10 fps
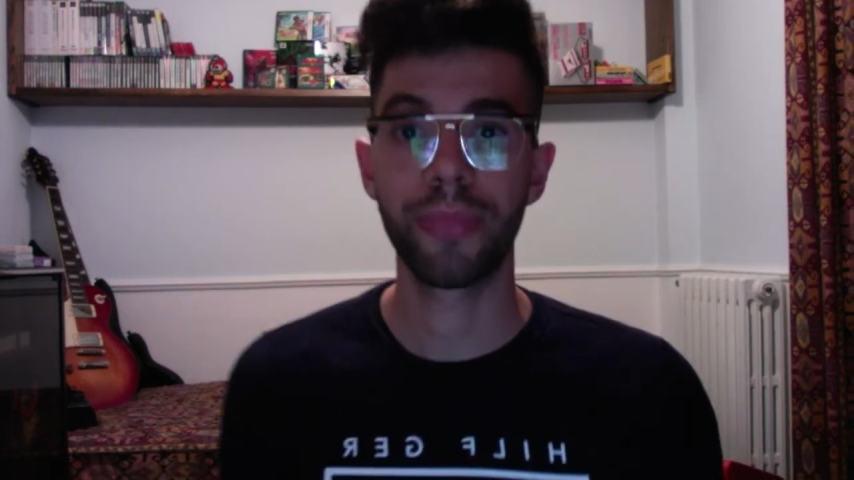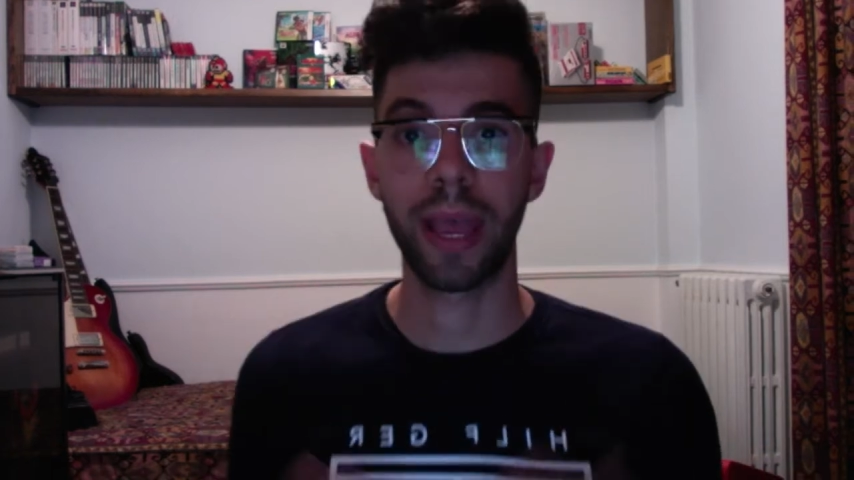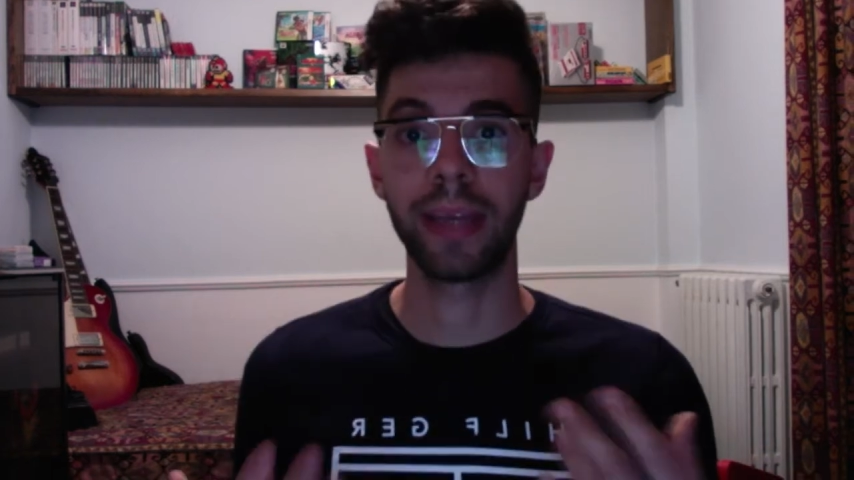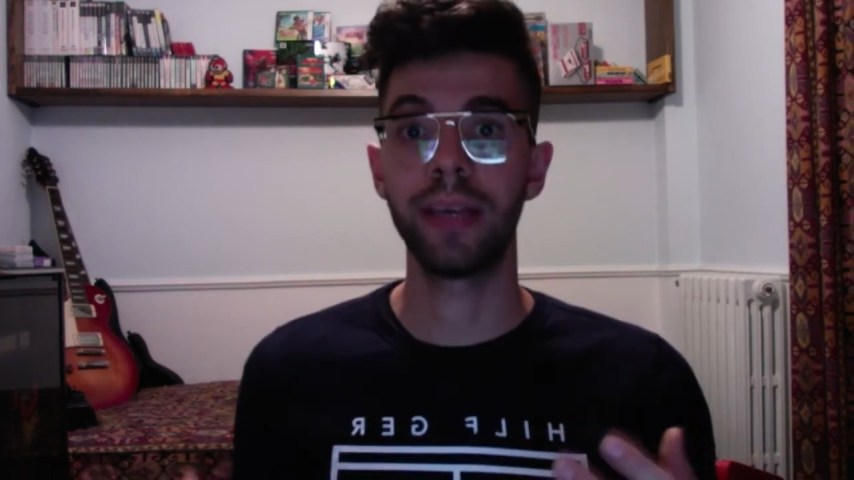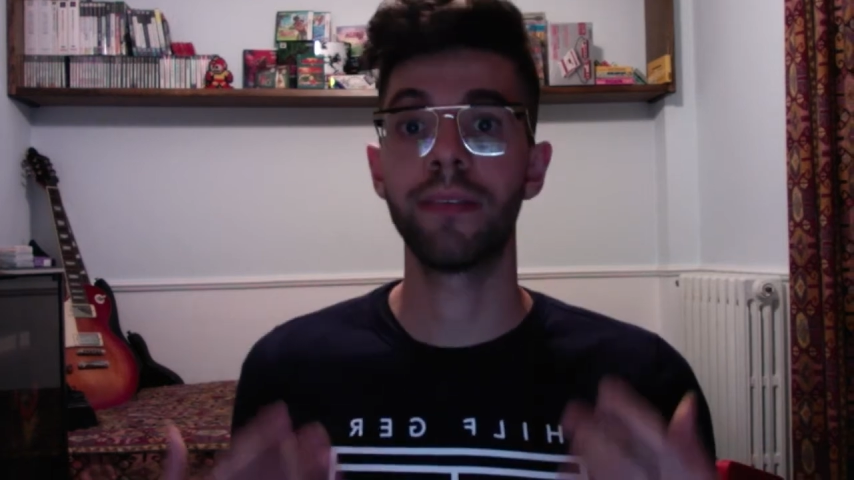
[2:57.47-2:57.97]

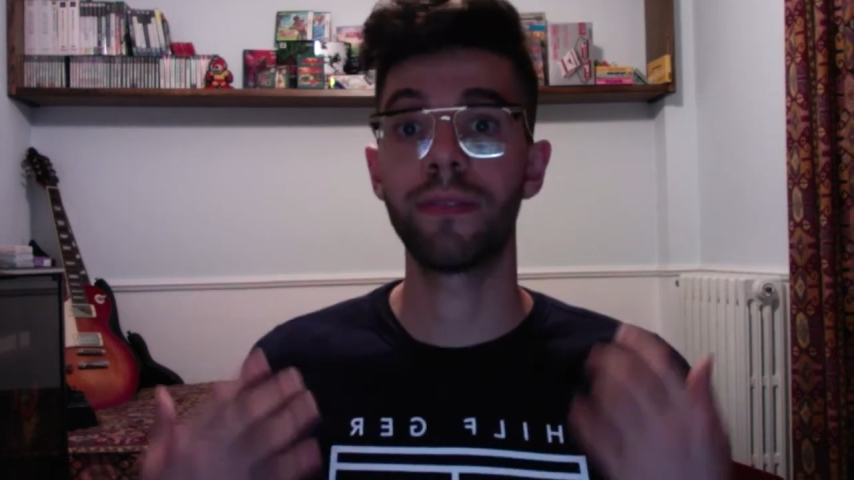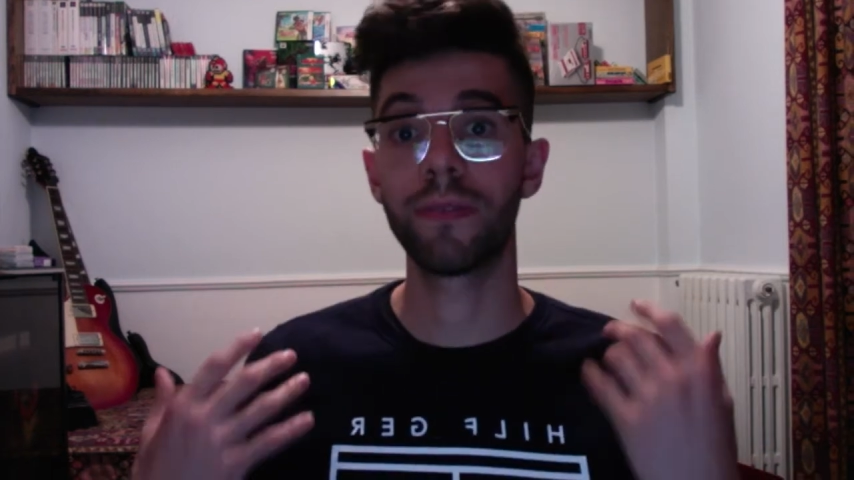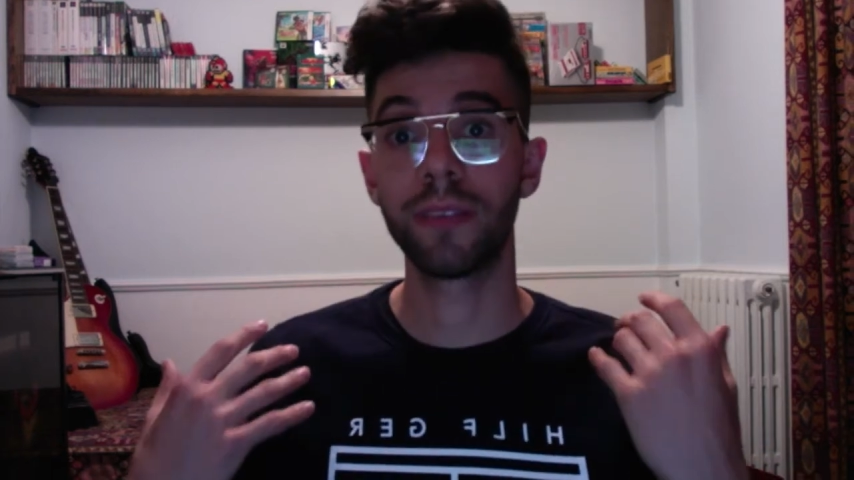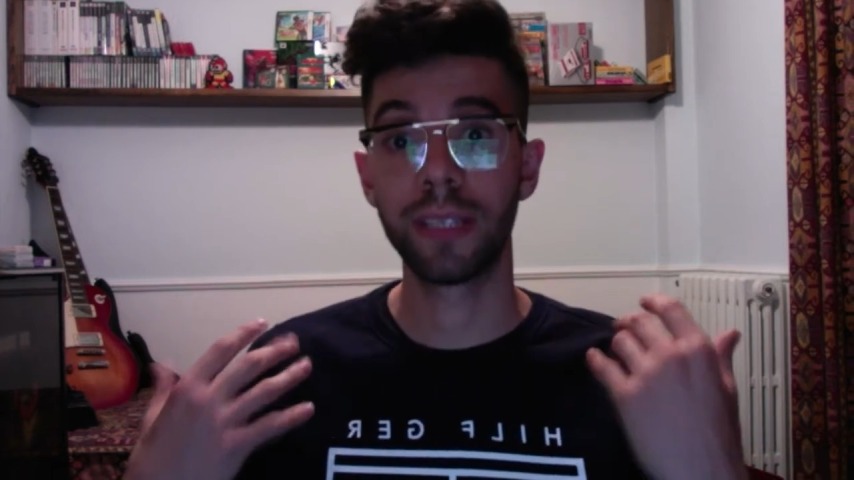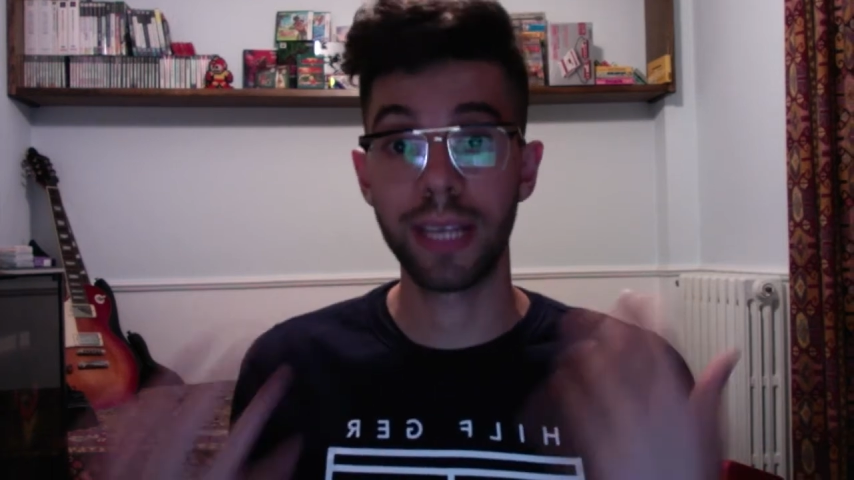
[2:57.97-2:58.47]
And if
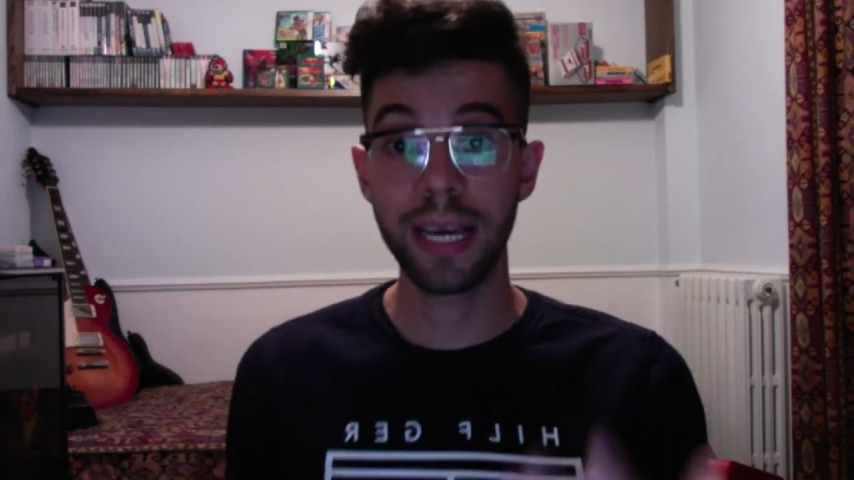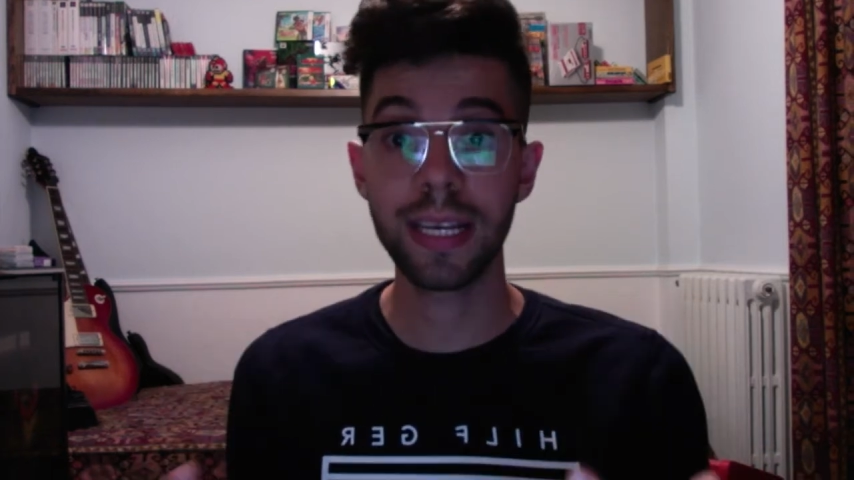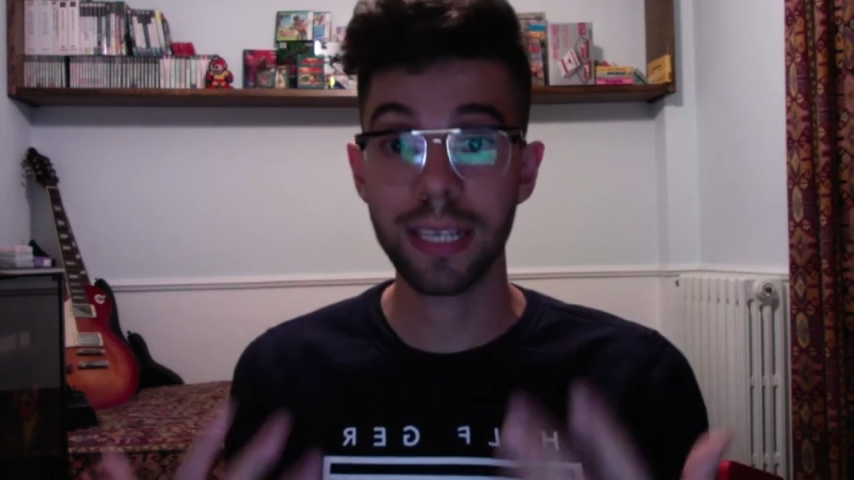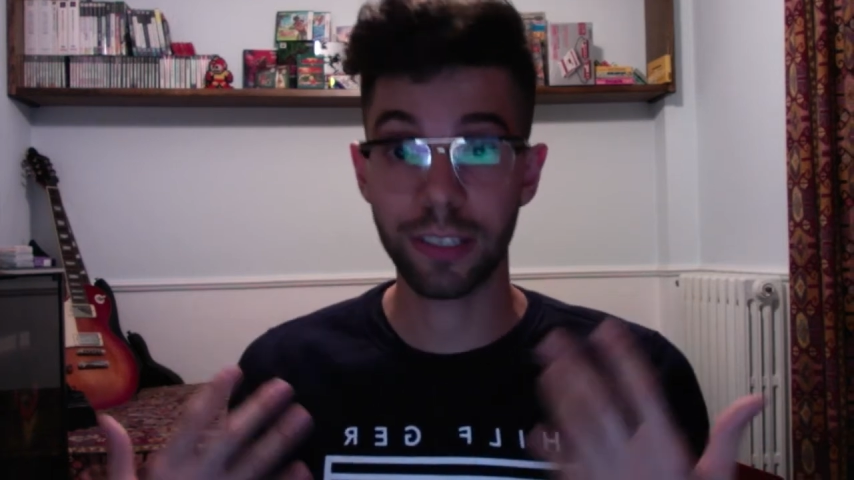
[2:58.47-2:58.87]
these